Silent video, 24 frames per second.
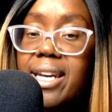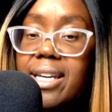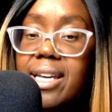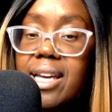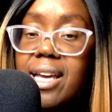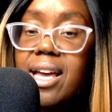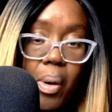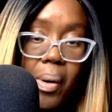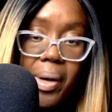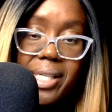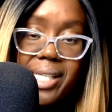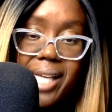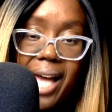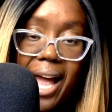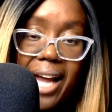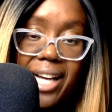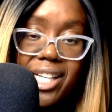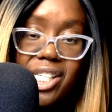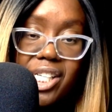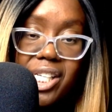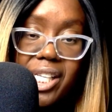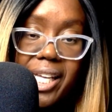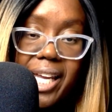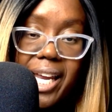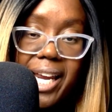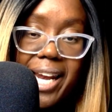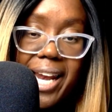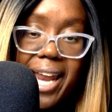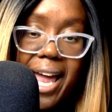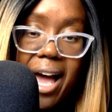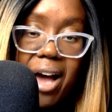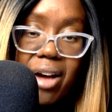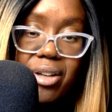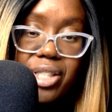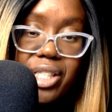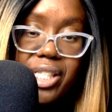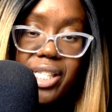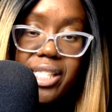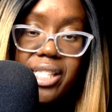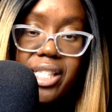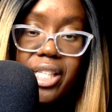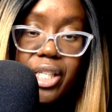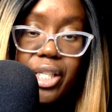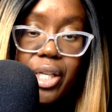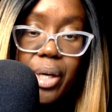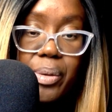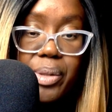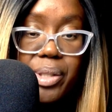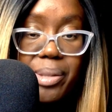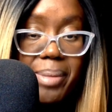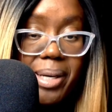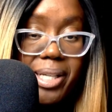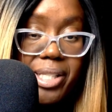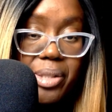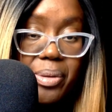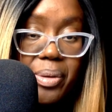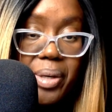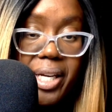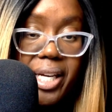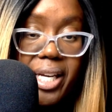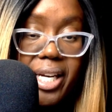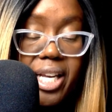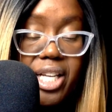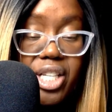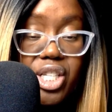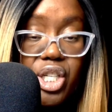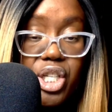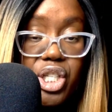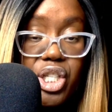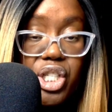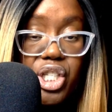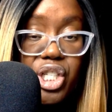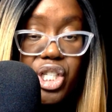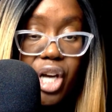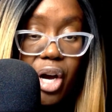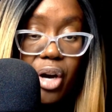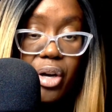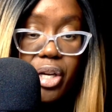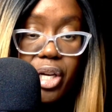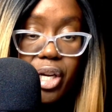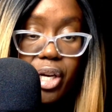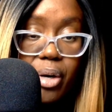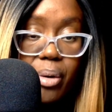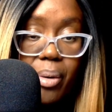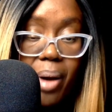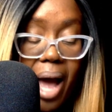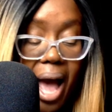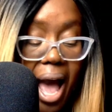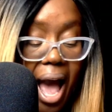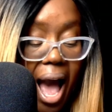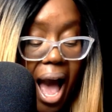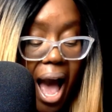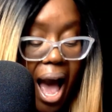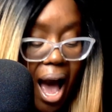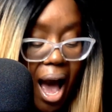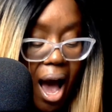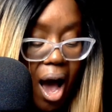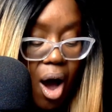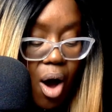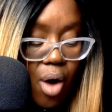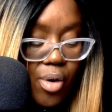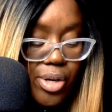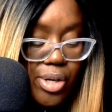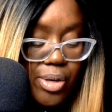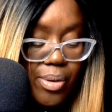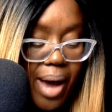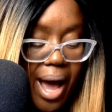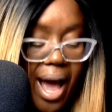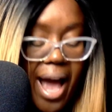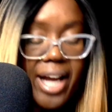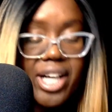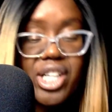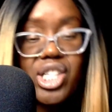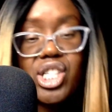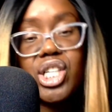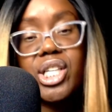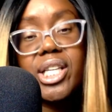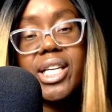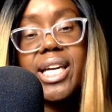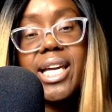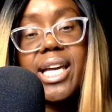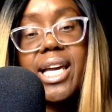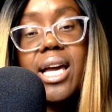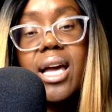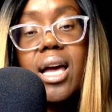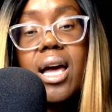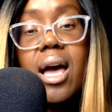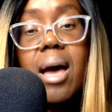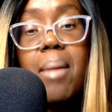I'm going to actually now just go to my screen to show you how you actually